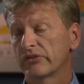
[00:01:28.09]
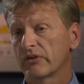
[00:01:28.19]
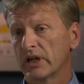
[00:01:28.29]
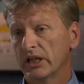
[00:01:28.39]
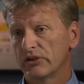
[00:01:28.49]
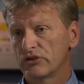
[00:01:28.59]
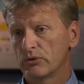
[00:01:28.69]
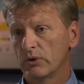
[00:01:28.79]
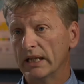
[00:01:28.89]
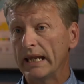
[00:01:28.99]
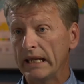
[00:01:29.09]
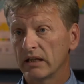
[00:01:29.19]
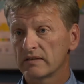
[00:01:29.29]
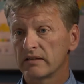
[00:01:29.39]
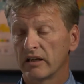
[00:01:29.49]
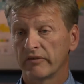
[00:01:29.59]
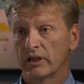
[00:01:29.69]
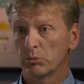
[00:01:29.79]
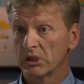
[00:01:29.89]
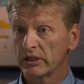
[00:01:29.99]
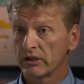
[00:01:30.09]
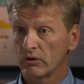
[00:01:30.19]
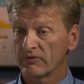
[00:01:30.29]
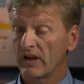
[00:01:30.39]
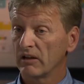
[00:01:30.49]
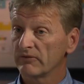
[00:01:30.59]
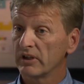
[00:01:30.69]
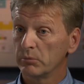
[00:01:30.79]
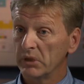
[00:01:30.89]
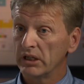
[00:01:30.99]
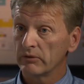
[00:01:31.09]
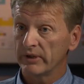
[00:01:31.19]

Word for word: trying to enhance the availability of alpha-emitting